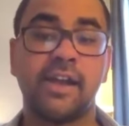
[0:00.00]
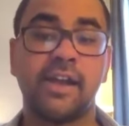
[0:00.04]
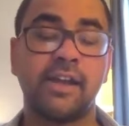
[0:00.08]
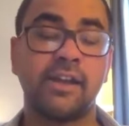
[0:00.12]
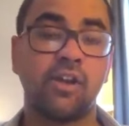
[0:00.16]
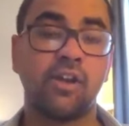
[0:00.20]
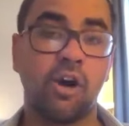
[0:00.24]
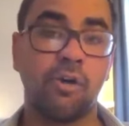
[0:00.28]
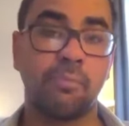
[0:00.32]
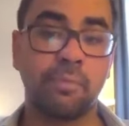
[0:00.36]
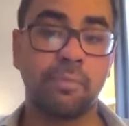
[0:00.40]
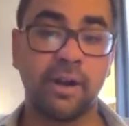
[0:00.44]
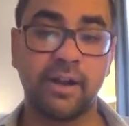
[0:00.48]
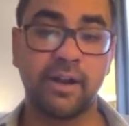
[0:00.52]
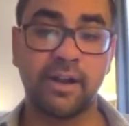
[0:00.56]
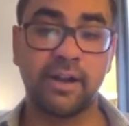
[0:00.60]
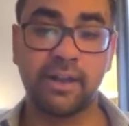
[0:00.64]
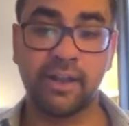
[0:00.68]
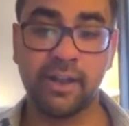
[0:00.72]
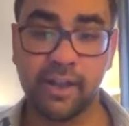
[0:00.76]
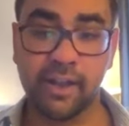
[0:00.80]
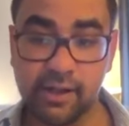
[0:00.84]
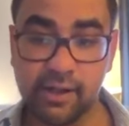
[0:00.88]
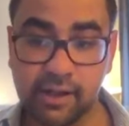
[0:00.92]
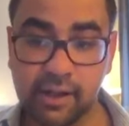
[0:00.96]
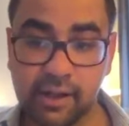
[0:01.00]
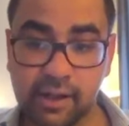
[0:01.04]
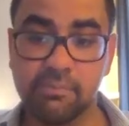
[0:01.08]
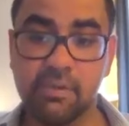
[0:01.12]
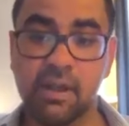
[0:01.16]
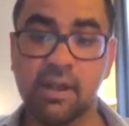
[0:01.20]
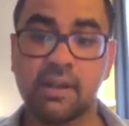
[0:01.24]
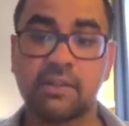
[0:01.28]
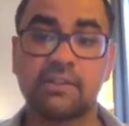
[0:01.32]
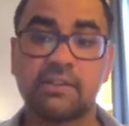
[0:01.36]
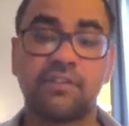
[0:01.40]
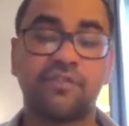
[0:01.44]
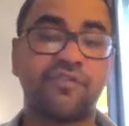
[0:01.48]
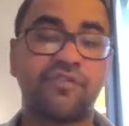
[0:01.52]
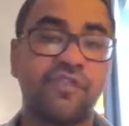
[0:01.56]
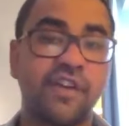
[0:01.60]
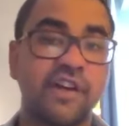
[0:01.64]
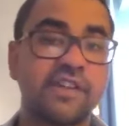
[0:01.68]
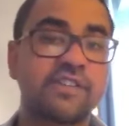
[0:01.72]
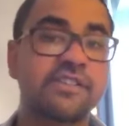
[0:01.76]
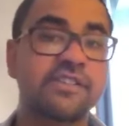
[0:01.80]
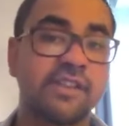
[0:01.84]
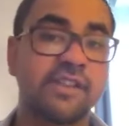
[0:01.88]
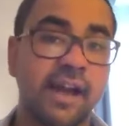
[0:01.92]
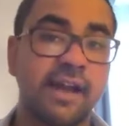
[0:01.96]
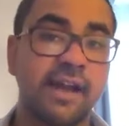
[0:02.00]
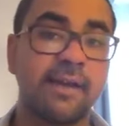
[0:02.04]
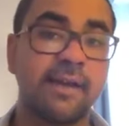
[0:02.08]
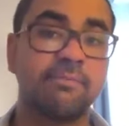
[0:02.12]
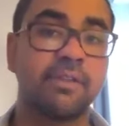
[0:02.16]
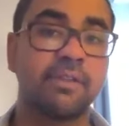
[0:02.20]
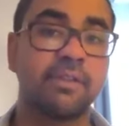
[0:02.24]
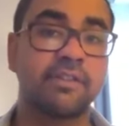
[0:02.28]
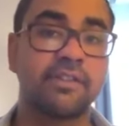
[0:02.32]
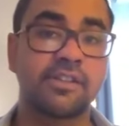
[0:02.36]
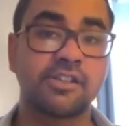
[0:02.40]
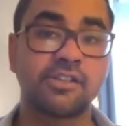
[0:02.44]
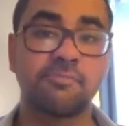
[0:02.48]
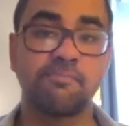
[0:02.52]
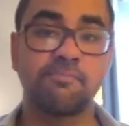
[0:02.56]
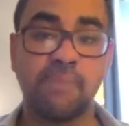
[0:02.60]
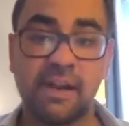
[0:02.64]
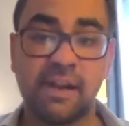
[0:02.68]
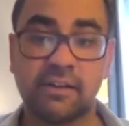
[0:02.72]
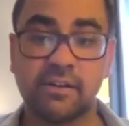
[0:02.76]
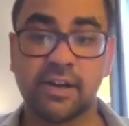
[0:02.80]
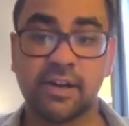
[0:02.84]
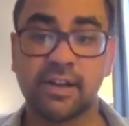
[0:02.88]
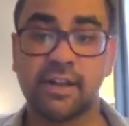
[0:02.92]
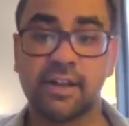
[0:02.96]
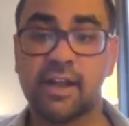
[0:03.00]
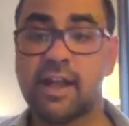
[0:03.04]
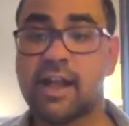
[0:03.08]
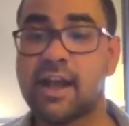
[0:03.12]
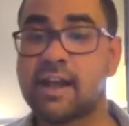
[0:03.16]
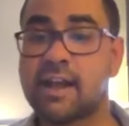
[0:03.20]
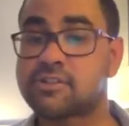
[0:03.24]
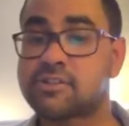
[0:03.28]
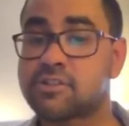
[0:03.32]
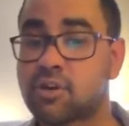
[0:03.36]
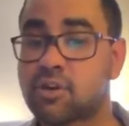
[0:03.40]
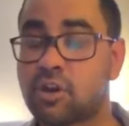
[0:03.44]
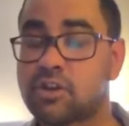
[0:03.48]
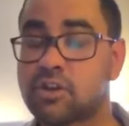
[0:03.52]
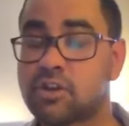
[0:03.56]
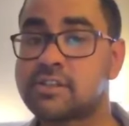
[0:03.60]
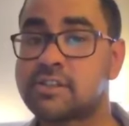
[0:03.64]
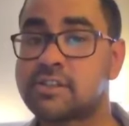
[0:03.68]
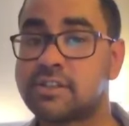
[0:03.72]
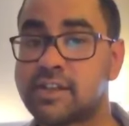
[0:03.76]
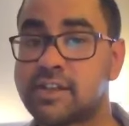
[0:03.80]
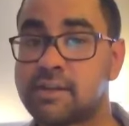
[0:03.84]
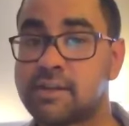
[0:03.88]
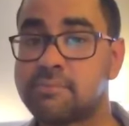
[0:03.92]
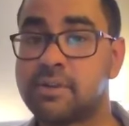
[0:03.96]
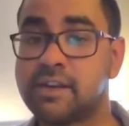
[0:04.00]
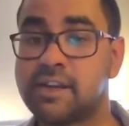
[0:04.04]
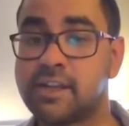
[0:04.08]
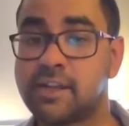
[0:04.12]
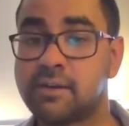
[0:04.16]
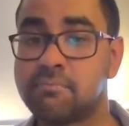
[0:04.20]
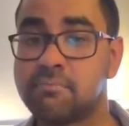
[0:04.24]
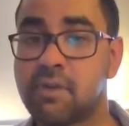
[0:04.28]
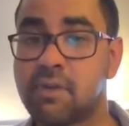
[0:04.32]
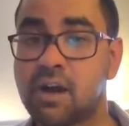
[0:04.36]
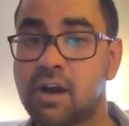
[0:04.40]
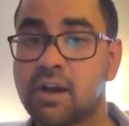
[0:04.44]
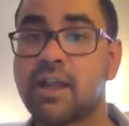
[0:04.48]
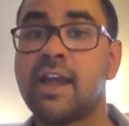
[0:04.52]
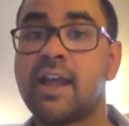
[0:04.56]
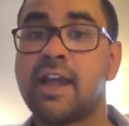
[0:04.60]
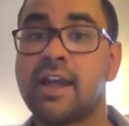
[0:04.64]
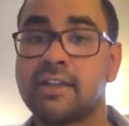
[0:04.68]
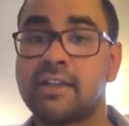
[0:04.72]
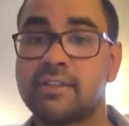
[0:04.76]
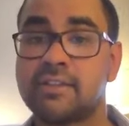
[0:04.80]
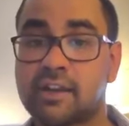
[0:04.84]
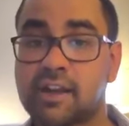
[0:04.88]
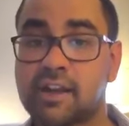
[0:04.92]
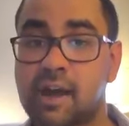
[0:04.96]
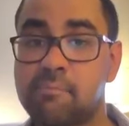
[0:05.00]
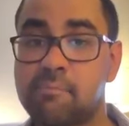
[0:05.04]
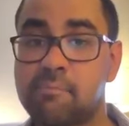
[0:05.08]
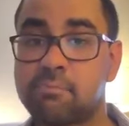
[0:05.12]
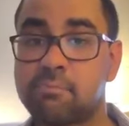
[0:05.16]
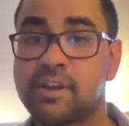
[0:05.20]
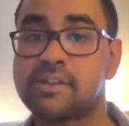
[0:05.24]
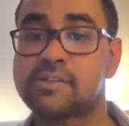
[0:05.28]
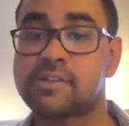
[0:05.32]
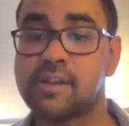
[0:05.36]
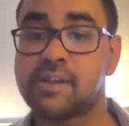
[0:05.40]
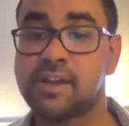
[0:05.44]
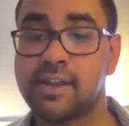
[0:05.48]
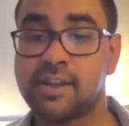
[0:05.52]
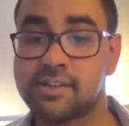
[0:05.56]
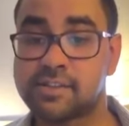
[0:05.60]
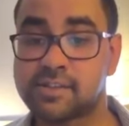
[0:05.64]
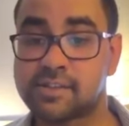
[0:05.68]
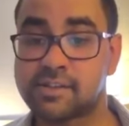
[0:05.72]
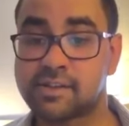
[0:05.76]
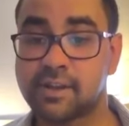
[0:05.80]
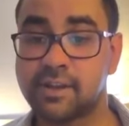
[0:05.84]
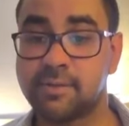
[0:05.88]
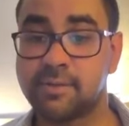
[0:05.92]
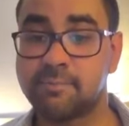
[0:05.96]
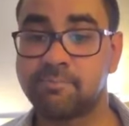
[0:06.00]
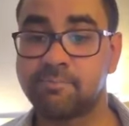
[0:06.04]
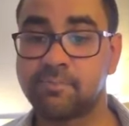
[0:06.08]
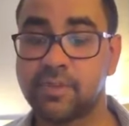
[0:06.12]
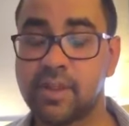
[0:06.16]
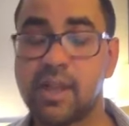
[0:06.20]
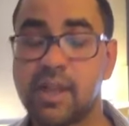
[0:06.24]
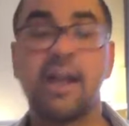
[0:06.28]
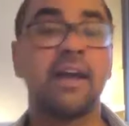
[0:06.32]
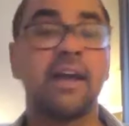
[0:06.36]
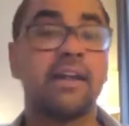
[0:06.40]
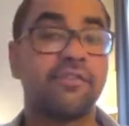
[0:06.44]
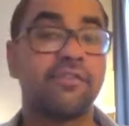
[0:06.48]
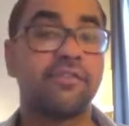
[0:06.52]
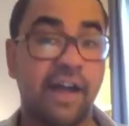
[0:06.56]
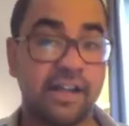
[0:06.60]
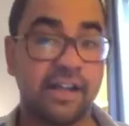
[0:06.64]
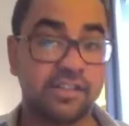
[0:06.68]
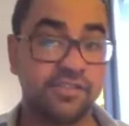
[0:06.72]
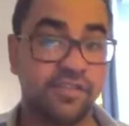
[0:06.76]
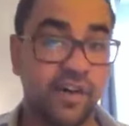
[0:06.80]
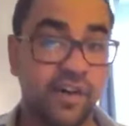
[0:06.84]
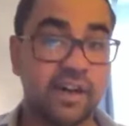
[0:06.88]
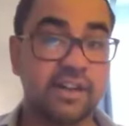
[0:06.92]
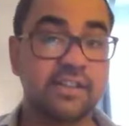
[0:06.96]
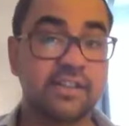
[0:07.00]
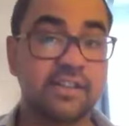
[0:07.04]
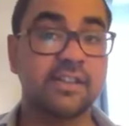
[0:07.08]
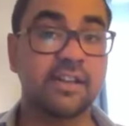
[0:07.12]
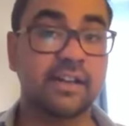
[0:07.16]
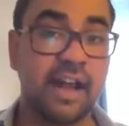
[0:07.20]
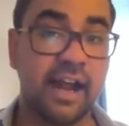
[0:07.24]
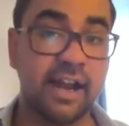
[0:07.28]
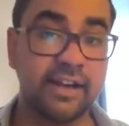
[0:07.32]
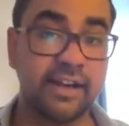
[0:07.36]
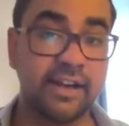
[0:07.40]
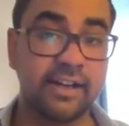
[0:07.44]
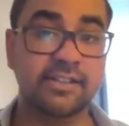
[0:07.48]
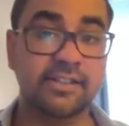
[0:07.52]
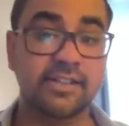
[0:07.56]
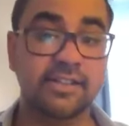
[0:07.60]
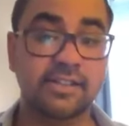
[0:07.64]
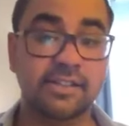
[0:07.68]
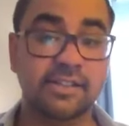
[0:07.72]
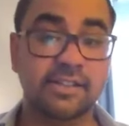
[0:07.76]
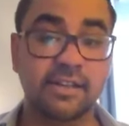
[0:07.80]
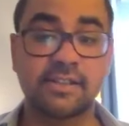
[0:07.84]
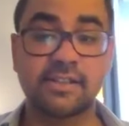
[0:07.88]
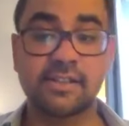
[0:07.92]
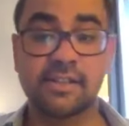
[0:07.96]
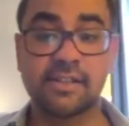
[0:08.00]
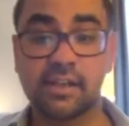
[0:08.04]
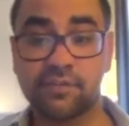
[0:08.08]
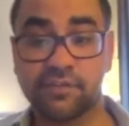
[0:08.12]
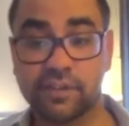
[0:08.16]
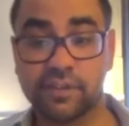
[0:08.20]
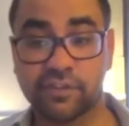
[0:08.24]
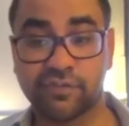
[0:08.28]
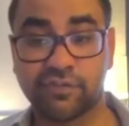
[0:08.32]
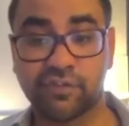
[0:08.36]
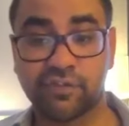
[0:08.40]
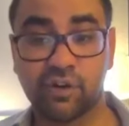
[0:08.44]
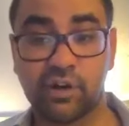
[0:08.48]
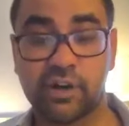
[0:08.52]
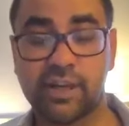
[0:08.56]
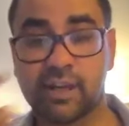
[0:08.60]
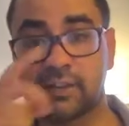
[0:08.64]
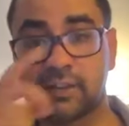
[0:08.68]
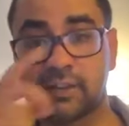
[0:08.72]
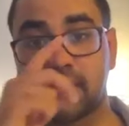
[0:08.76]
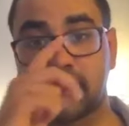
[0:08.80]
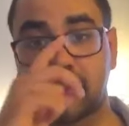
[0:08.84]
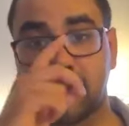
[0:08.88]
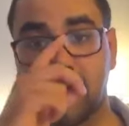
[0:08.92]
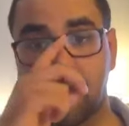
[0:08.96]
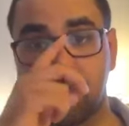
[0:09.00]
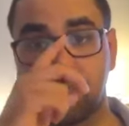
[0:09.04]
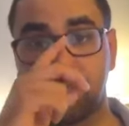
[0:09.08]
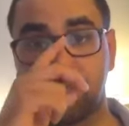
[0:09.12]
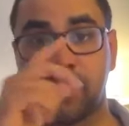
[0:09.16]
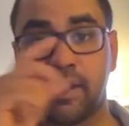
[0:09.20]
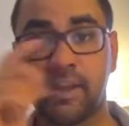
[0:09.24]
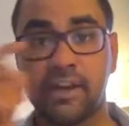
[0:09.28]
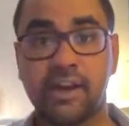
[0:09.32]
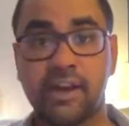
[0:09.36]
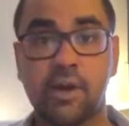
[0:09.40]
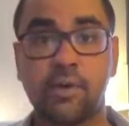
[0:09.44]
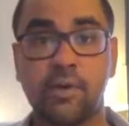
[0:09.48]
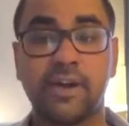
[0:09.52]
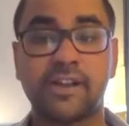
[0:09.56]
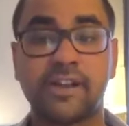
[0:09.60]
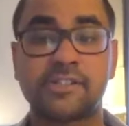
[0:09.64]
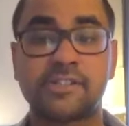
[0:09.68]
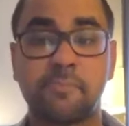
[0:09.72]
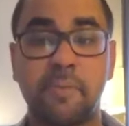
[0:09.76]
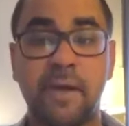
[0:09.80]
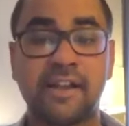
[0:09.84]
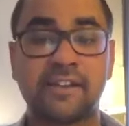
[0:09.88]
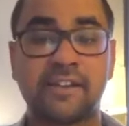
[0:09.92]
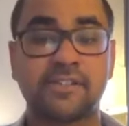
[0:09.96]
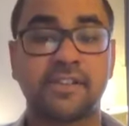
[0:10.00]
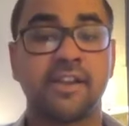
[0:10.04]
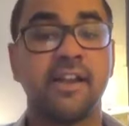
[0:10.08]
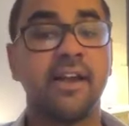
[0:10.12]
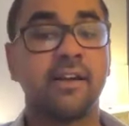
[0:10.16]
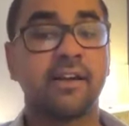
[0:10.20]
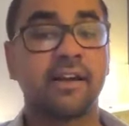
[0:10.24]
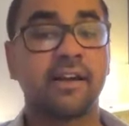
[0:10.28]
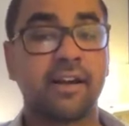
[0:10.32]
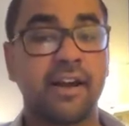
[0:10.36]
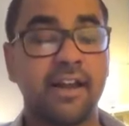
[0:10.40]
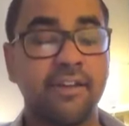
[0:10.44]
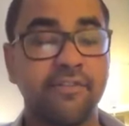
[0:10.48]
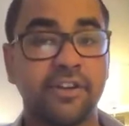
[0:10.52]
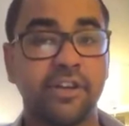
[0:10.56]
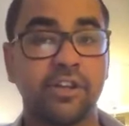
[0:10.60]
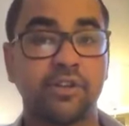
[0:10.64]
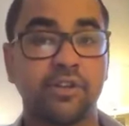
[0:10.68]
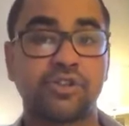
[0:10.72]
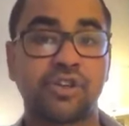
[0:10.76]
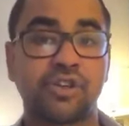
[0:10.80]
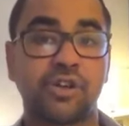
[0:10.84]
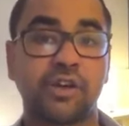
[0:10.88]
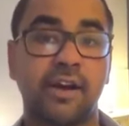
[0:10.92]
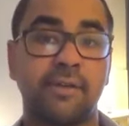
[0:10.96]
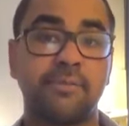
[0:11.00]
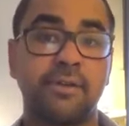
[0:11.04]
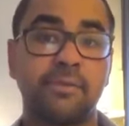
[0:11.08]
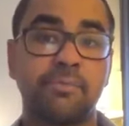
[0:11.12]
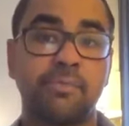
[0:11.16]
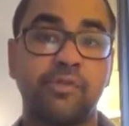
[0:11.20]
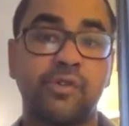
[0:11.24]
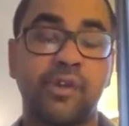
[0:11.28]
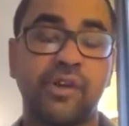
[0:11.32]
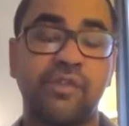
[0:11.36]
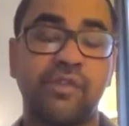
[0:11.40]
in operating income, the first time that this metric has crossed the 10 billion mark in the company's history. As far as the guidance is concerned, for the full year, the company now expects revenues to come in